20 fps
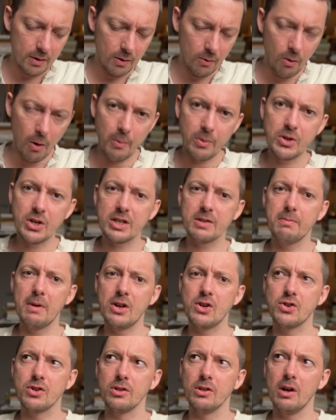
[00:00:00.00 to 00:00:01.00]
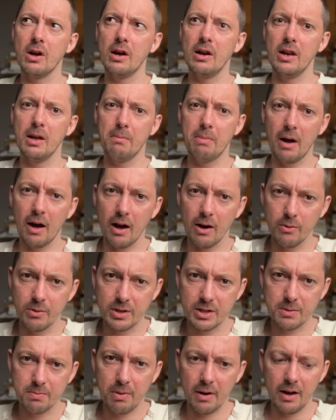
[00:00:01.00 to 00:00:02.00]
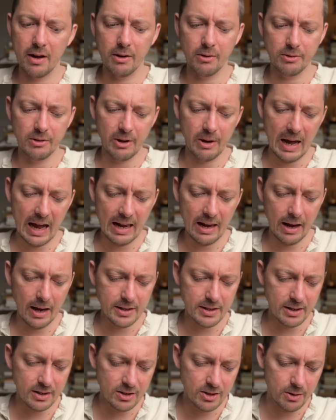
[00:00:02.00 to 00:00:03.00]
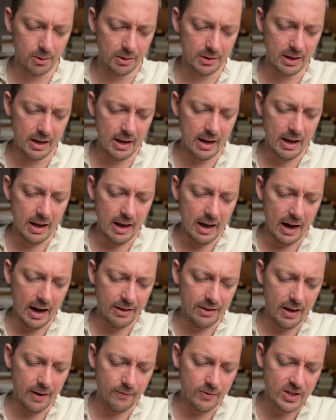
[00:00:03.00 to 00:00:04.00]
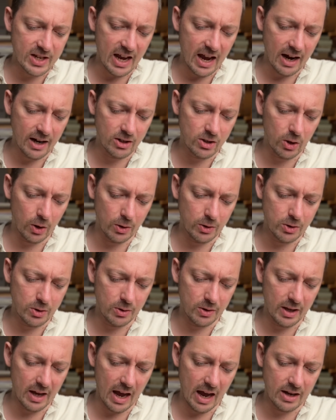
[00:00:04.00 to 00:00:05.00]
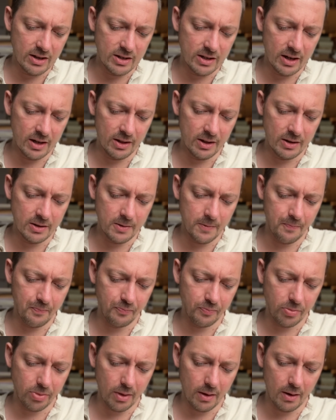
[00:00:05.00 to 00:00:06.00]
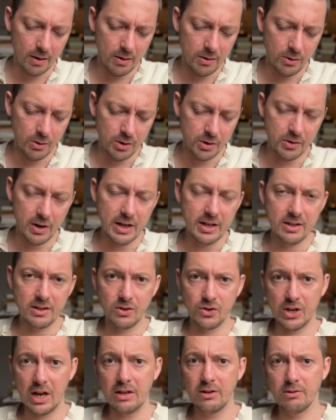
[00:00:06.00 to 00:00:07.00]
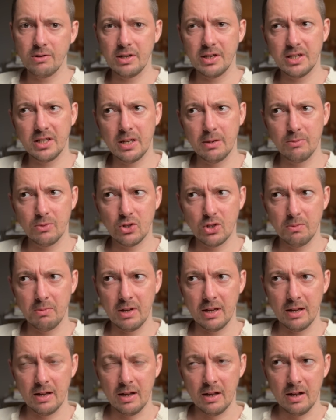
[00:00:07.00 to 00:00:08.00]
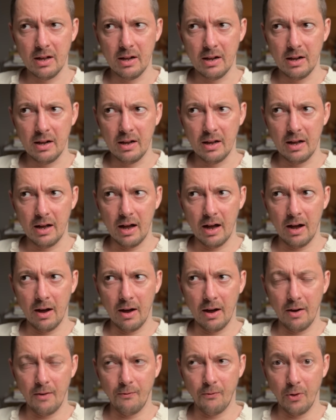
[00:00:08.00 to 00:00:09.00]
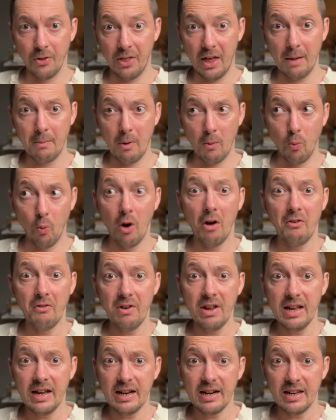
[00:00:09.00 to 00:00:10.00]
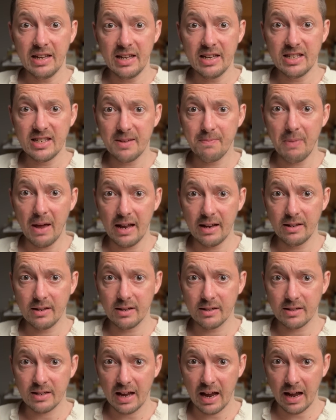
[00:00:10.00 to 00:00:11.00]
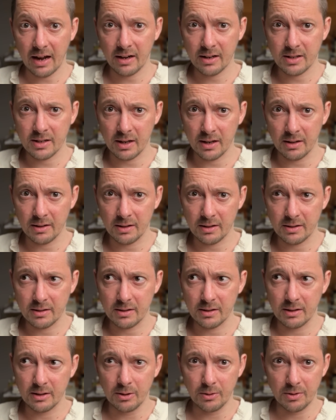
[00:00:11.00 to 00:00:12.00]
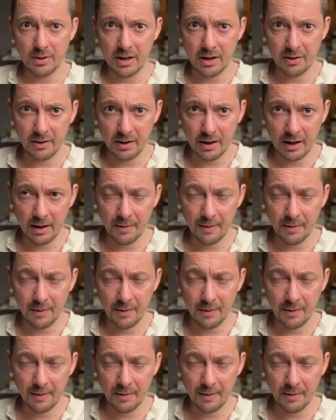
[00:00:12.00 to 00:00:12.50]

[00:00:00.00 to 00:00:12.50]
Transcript: what we just mentioned earlier about how we're spying on our allies and so on. And they've tagged on to the idea that Ukraine genuinely seems to be, for them, a worryingly independent actor, that they're